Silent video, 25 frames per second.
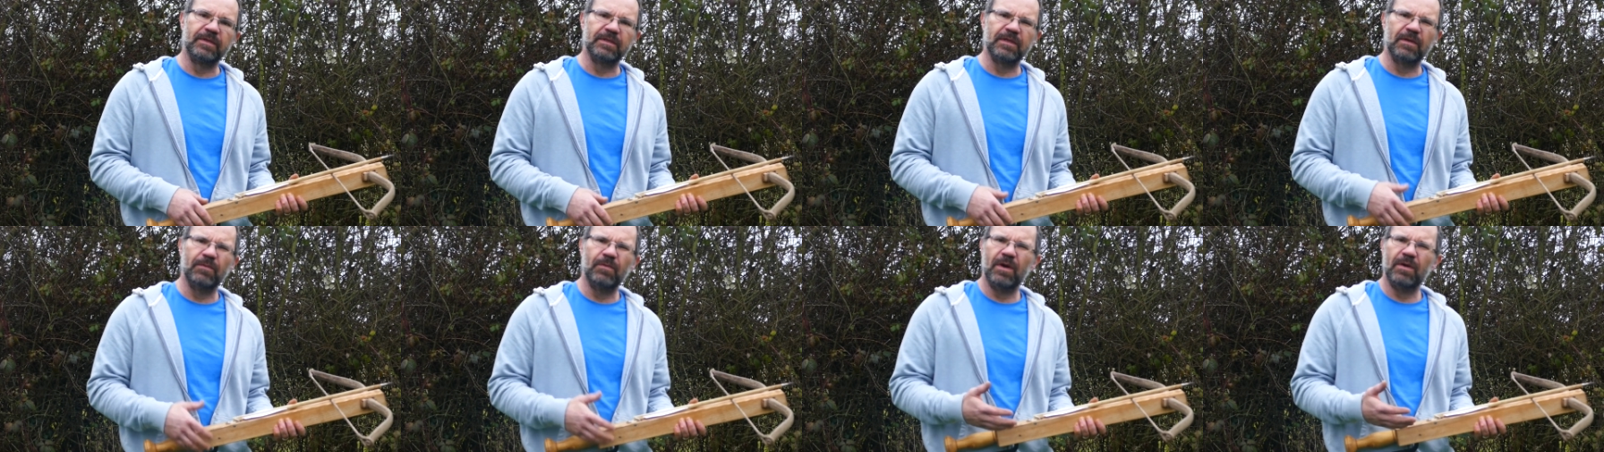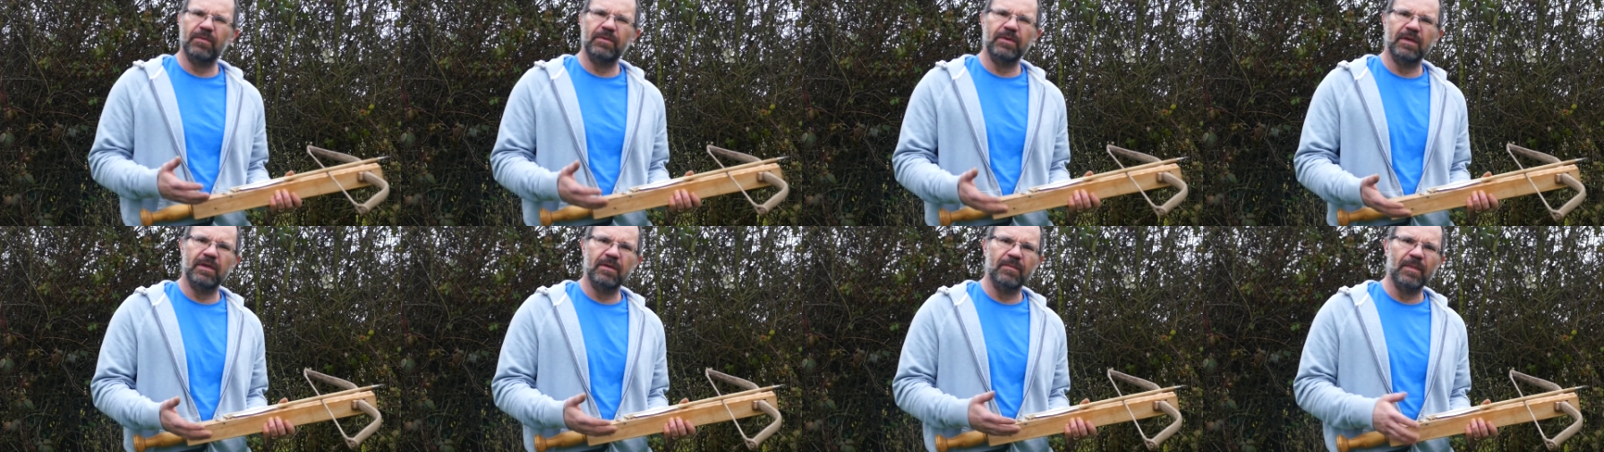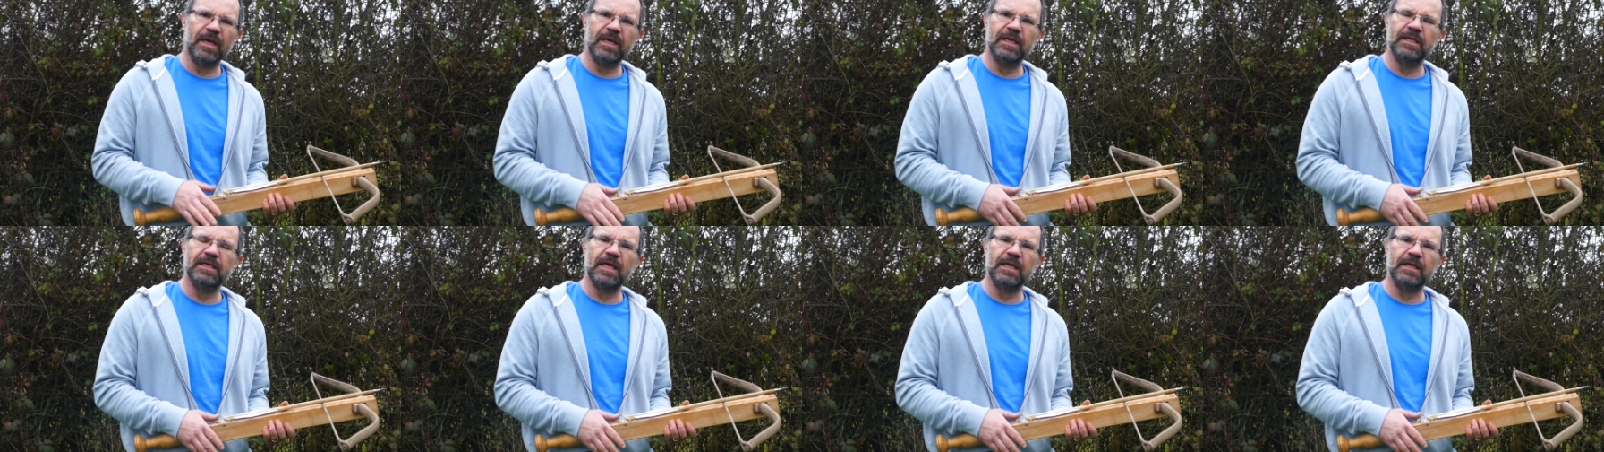so why wouldn't you
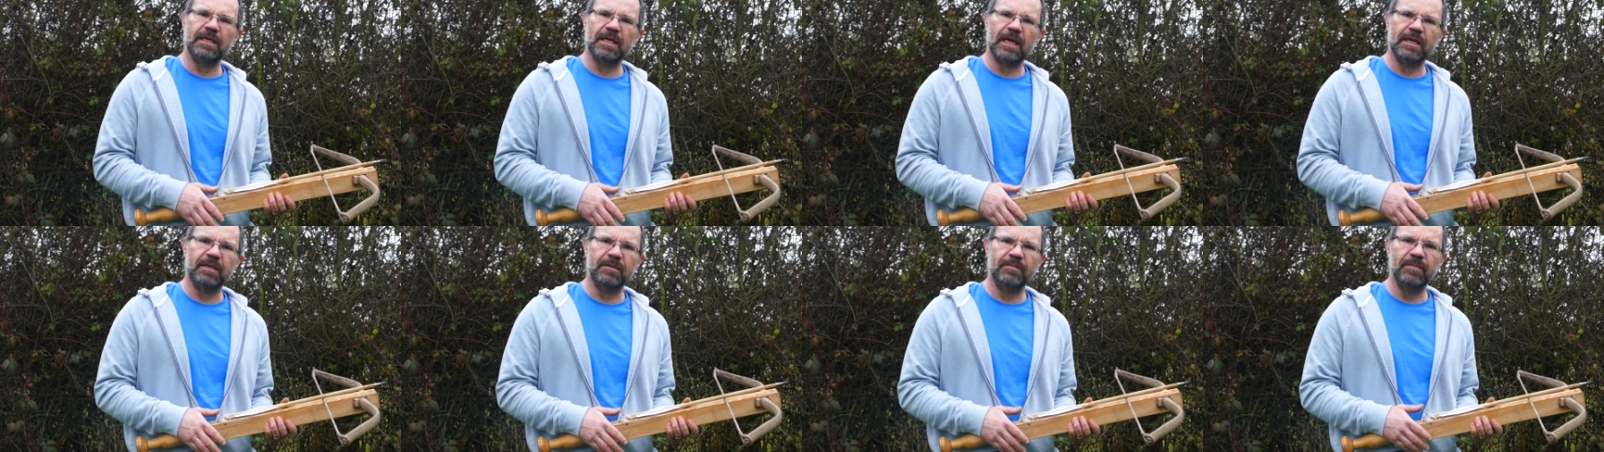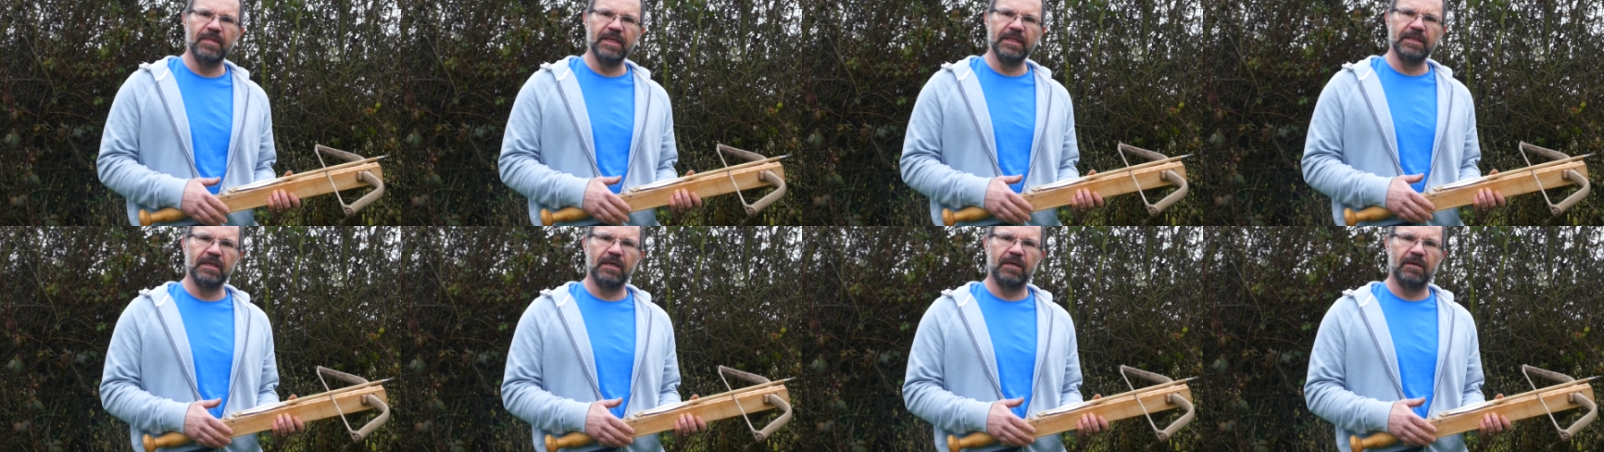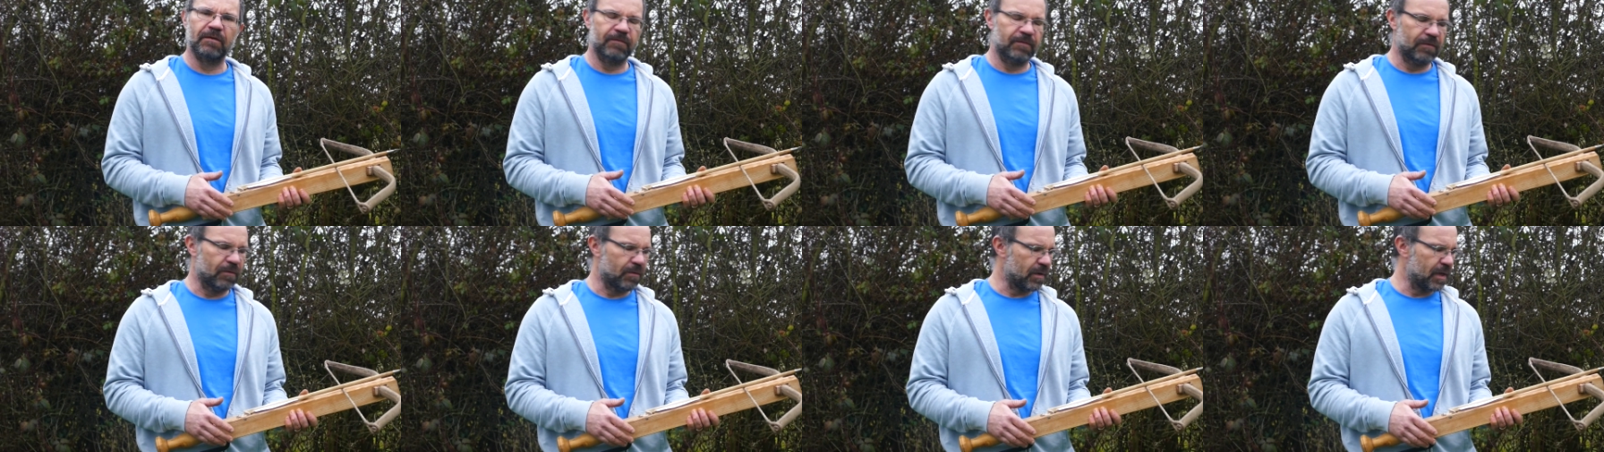make a dedicated
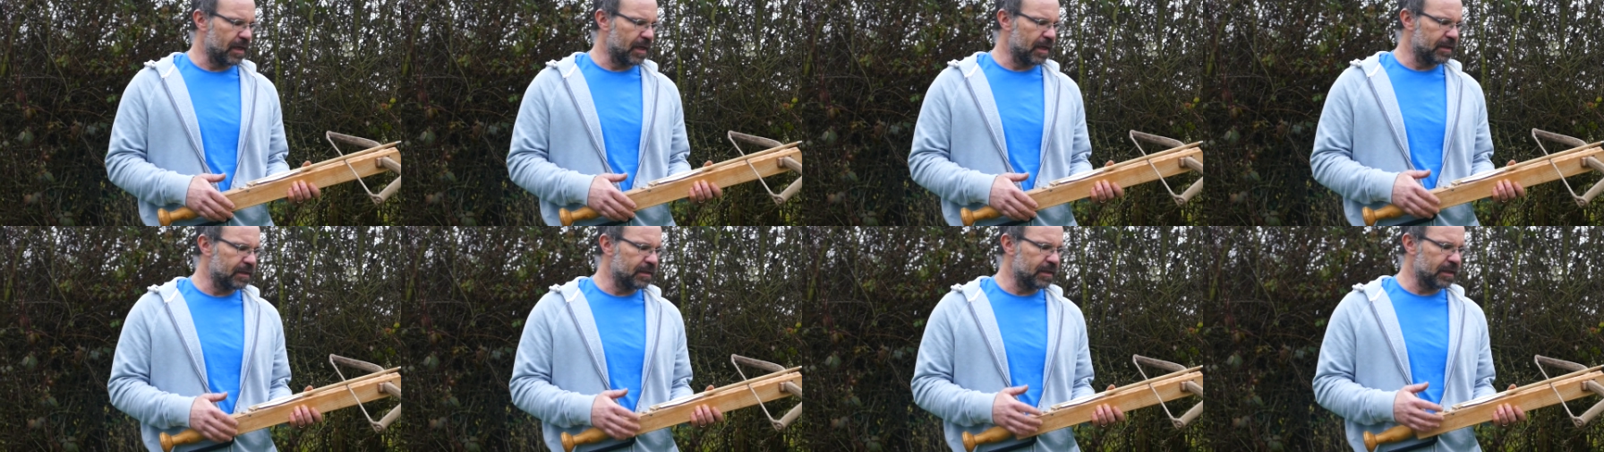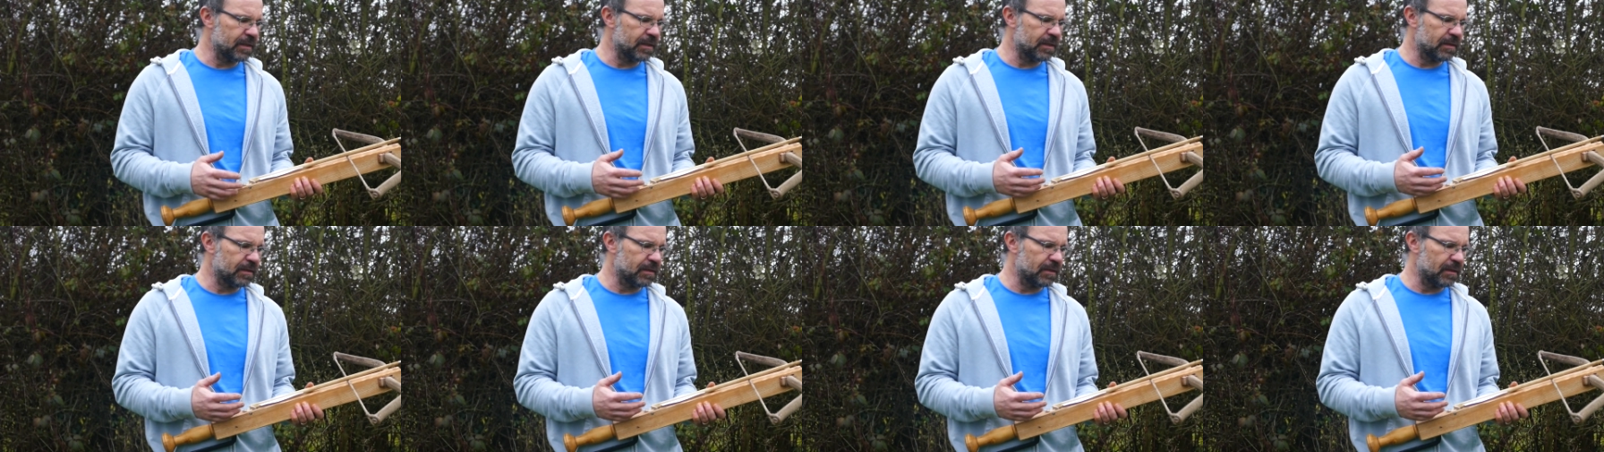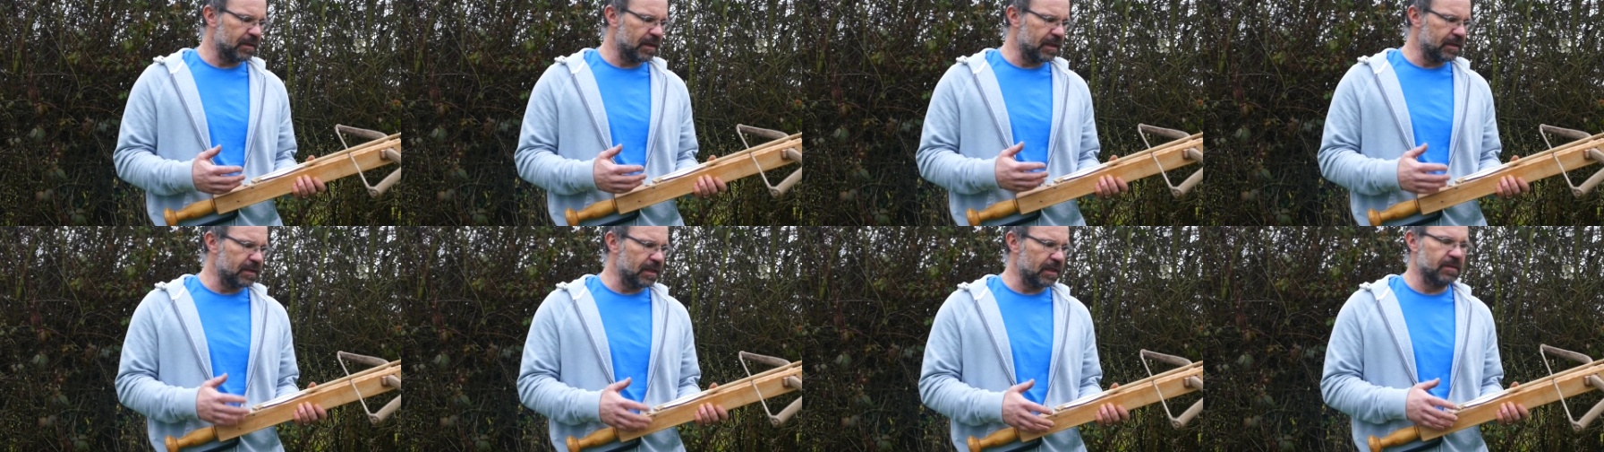missile for it?
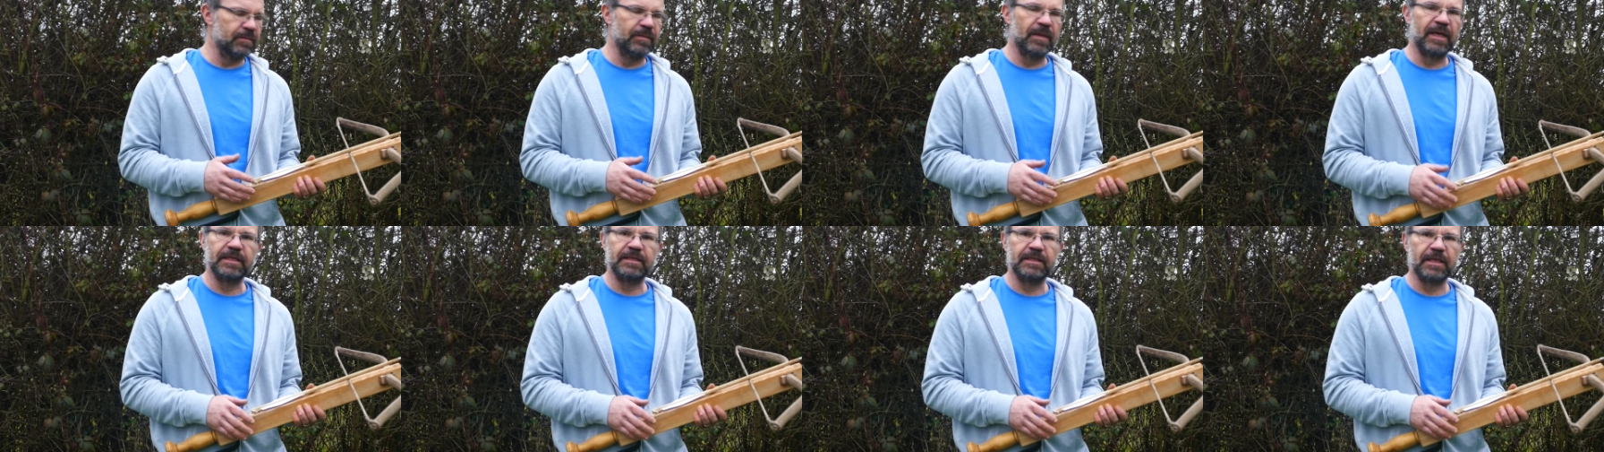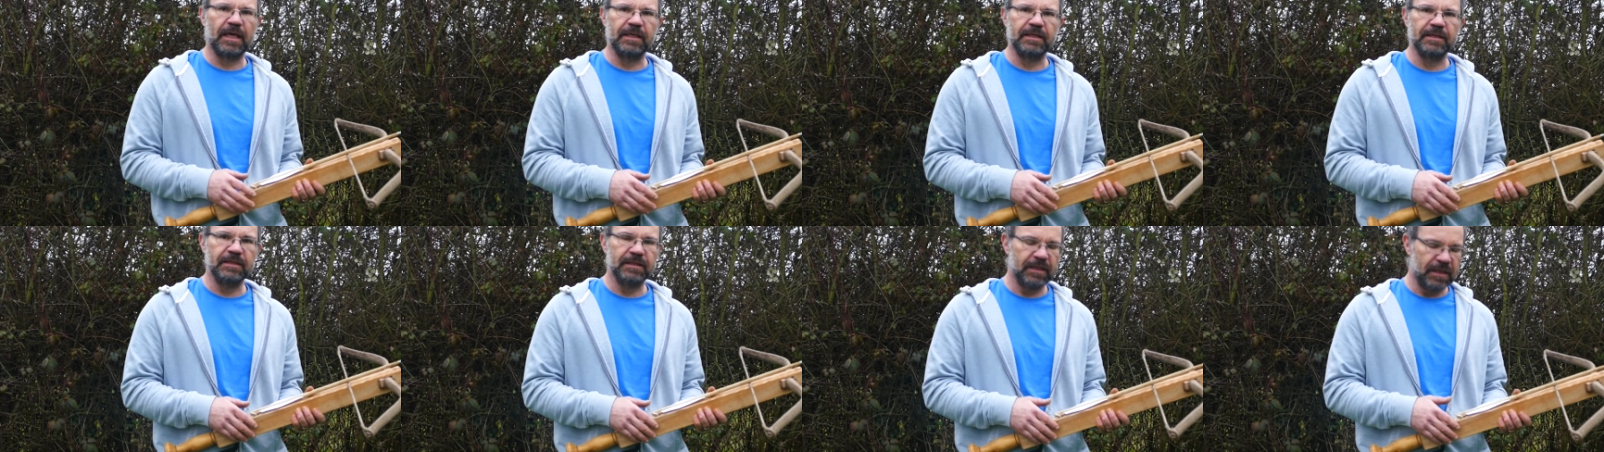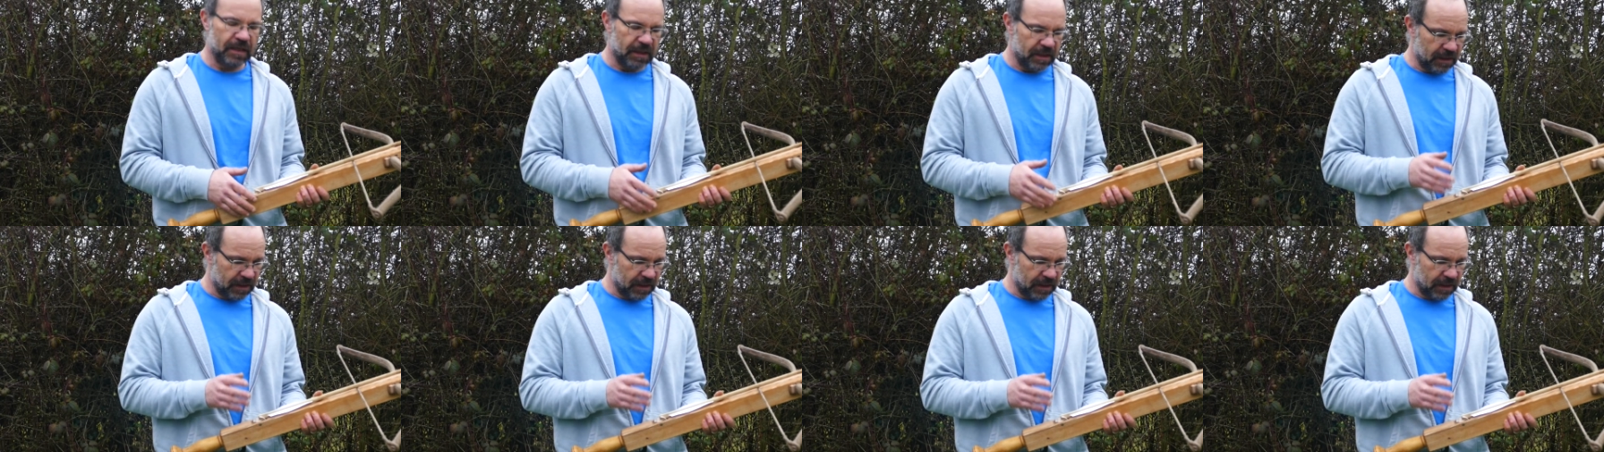It doesn't make sense.